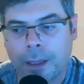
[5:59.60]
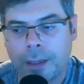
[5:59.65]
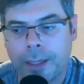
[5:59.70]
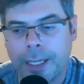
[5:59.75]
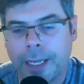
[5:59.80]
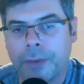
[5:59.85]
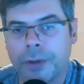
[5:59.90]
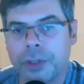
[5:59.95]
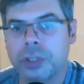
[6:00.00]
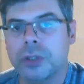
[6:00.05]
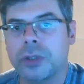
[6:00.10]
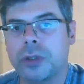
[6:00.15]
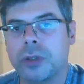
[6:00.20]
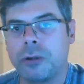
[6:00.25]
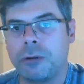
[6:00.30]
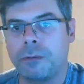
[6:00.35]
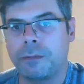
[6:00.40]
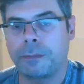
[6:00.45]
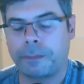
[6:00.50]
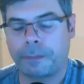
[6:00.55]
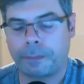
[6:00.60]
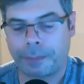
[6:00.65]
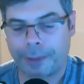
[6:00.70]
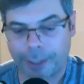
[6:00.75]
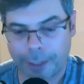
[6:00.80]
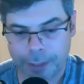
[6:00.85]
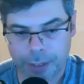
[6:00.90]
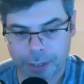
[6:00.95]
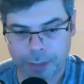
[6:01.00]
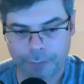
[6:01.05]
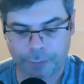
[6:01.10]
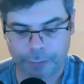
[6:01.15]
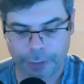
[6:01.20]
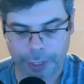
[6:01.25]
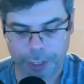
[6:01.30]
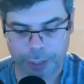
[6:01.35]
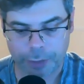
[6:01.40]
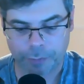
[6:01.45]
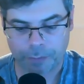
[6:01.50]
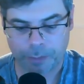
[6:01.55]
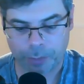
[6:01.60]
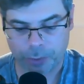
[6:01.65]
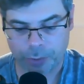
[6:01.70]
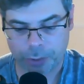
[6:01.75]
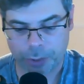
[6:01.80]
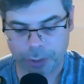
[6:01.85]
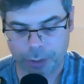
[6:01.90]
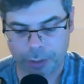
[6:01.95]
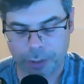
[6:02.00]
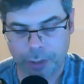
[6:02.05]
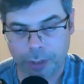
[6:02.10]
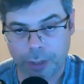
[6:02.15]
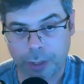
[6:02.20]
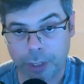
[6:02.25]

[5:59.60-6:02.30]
Now, there's two parts of range of motion.